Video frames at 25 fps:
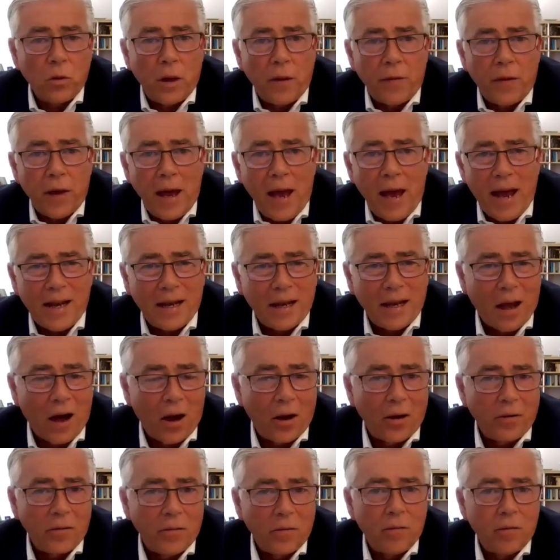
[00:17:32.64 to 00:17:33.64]
the
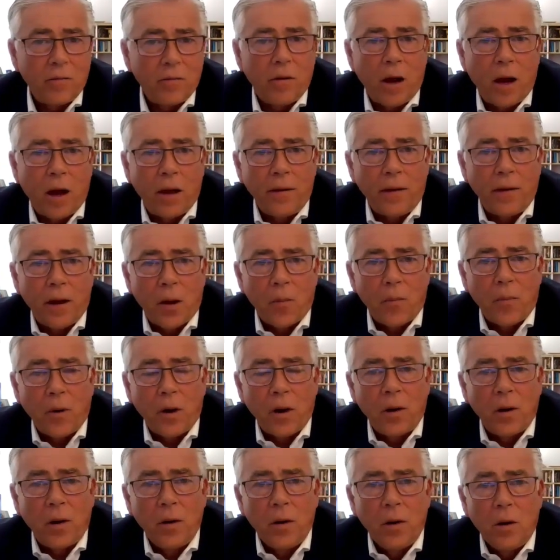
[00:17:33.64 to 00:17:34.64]
headline
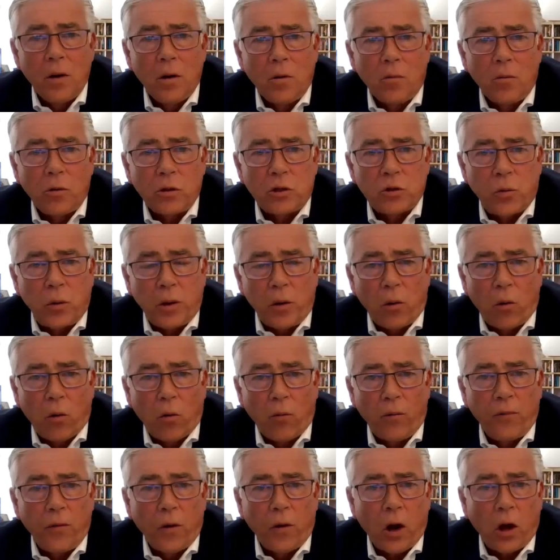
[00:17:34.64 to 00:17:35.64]
number, which we
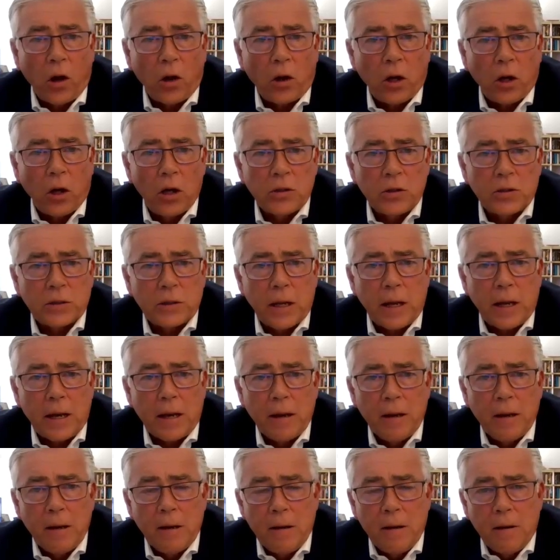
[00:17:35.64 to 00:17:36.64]
all follow
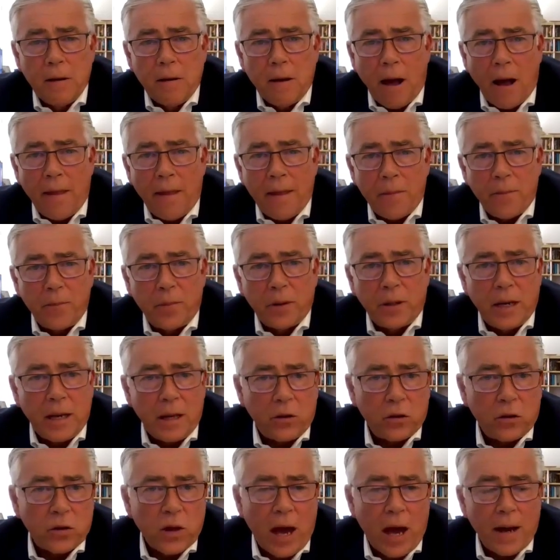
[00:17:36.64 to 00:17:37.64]
closely, and then
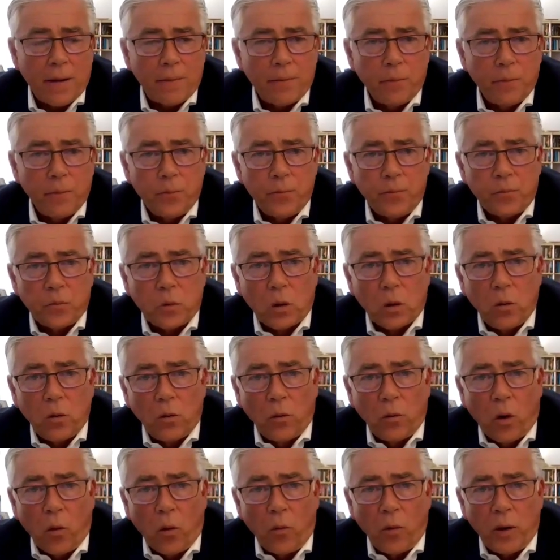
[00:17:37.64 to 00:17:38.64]
beneath that,
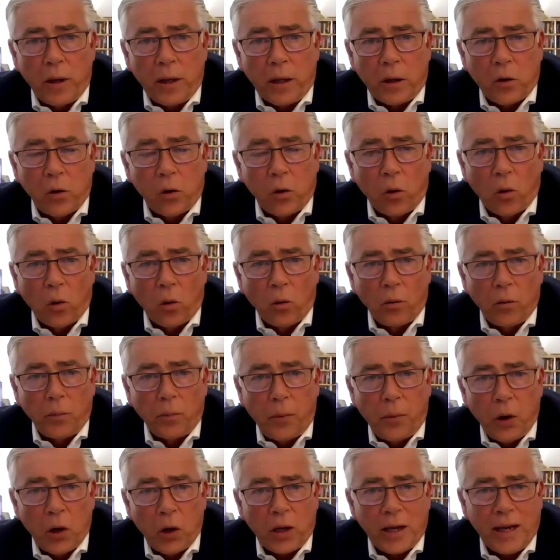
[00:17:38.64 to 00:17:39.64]
what we call
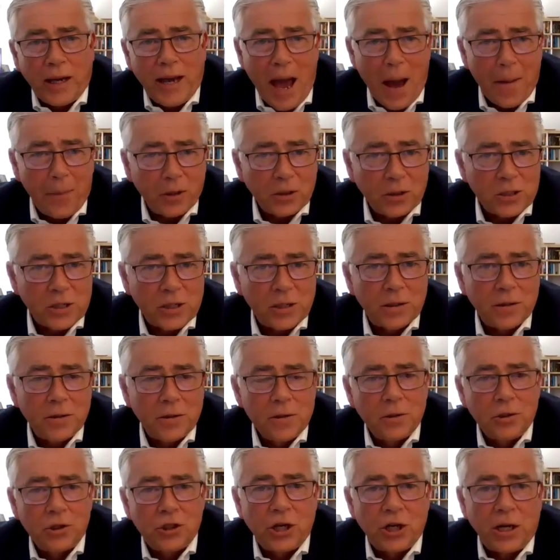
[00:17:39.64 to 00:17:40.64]
per capita
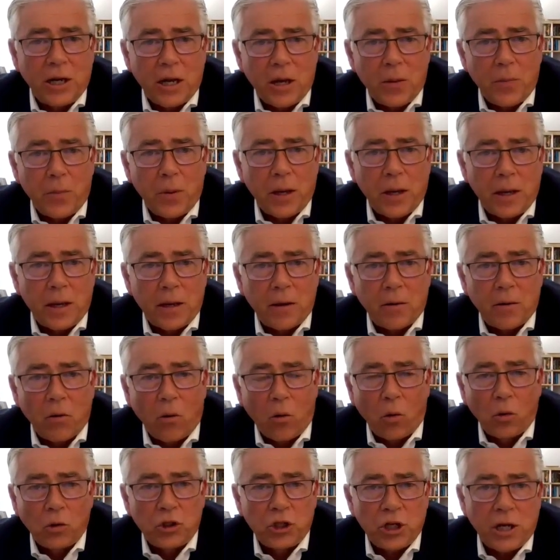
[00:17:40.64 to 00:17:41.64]
GDP,
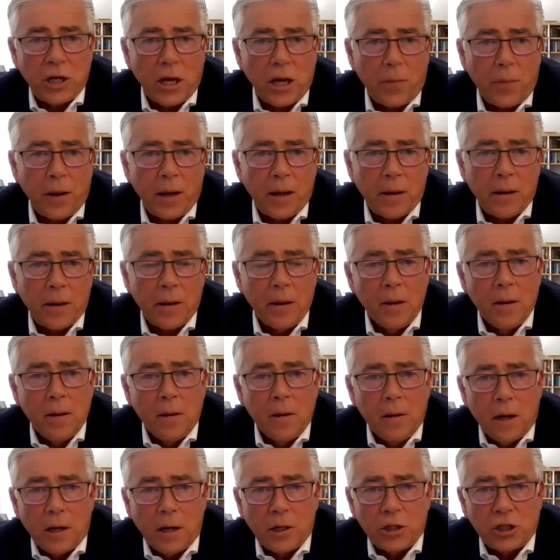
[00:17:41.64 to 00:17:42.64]
or GDP
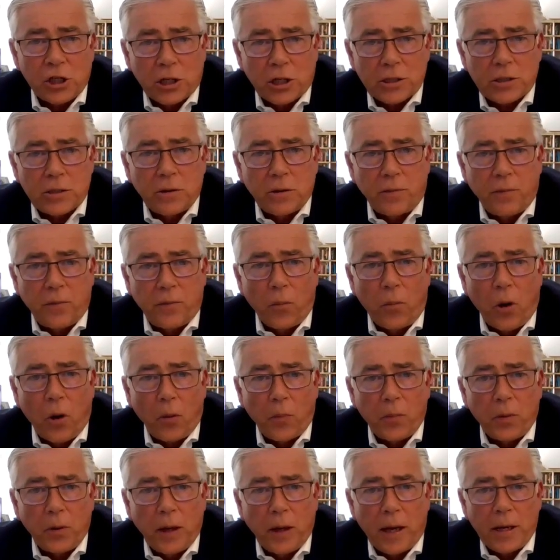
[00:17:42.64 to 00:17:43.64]
adjusted for
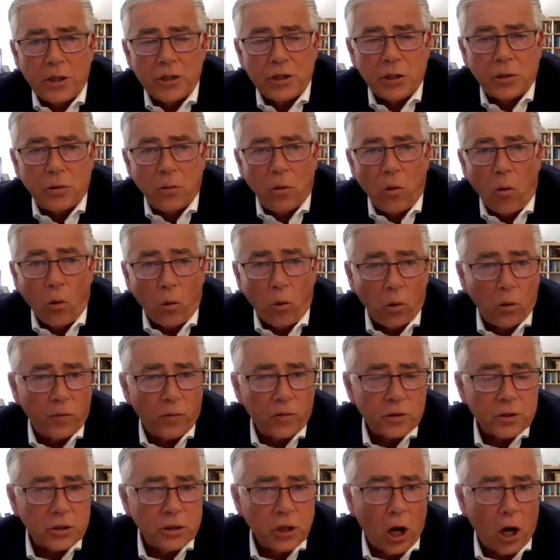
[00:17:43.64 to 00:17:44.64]
population. All
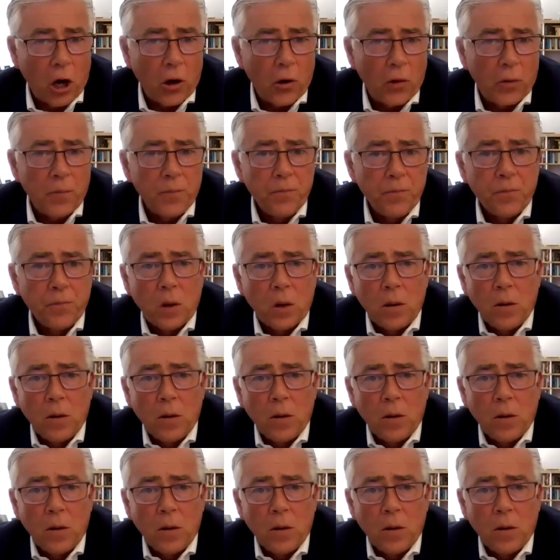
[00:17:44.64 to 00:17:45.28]
of us know